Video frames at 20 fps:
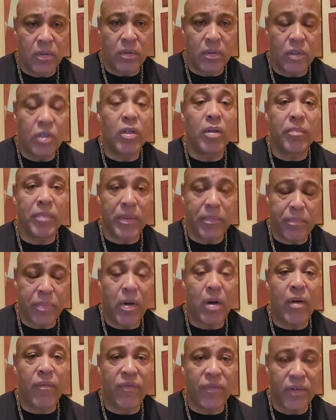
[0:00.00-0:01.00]
you're going to be
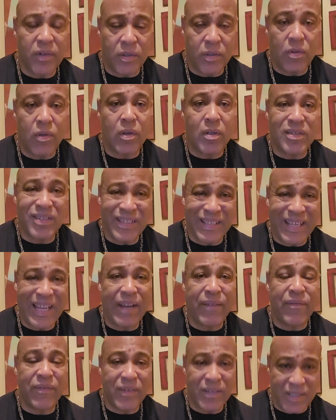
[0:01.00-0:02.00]
par for the course,
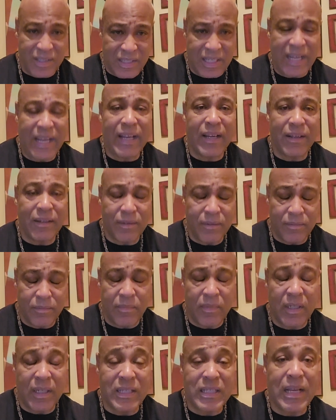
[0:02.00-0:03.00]
gay for the stay.
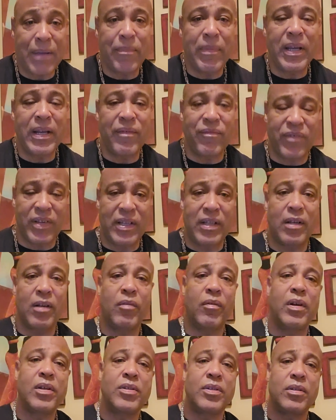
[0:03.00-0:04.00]
As I made a video,
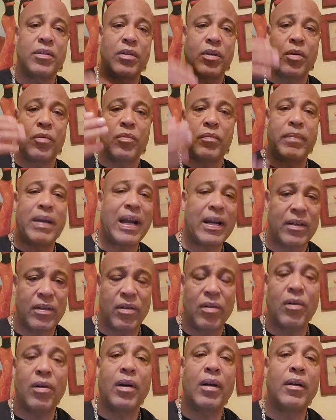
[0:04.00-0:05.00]
once you go back
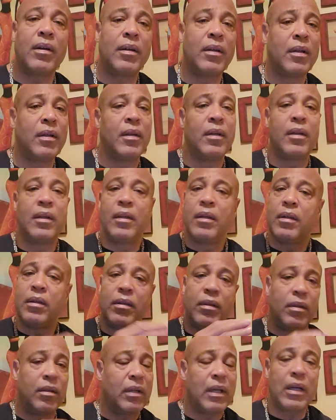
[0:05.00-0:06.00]
door,
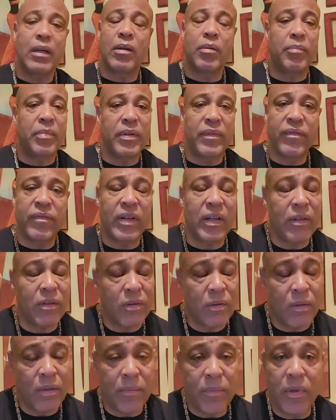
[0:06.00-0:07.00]
you're not going to be front
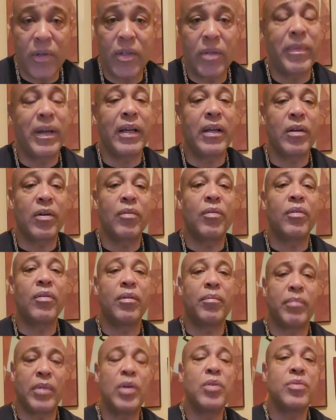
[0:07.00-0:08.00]
door no more. You might go
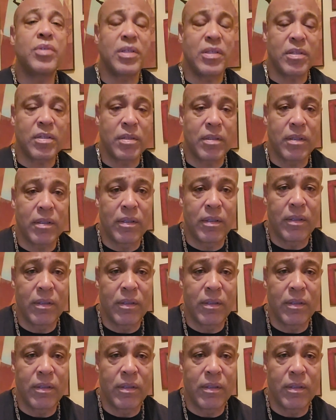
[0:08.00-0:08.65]
through the motions.